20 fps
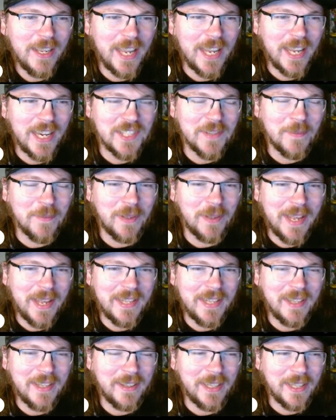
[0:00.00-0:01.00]
and it's
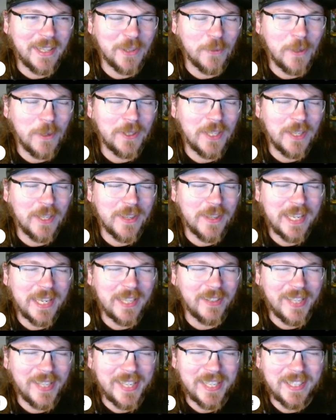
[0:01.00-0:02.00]
implied like throughout the
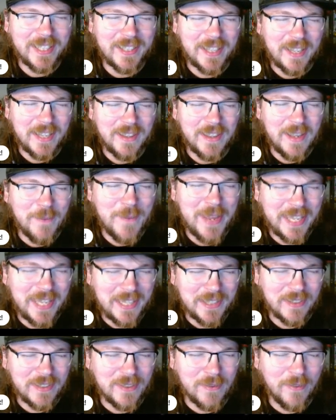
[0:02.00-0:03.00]
thing like they make
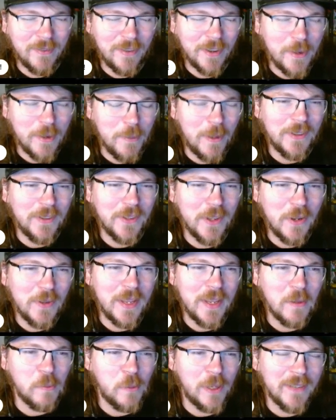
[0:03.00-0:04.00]
it very well known
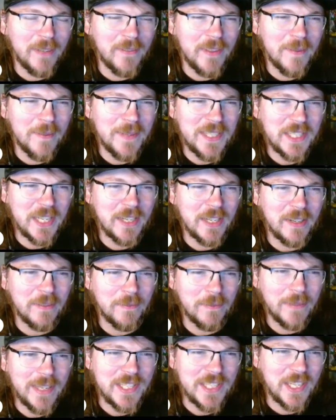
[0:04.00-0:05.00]
that one of them is gonna
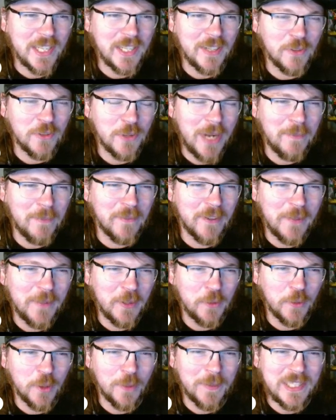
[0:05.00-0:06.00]
drop from
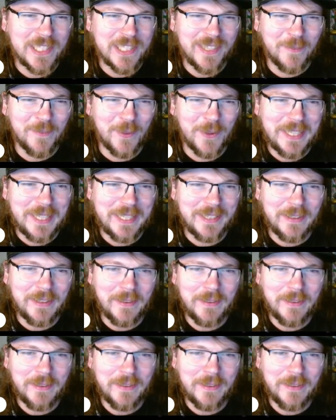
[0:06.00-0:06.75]
the group at some point.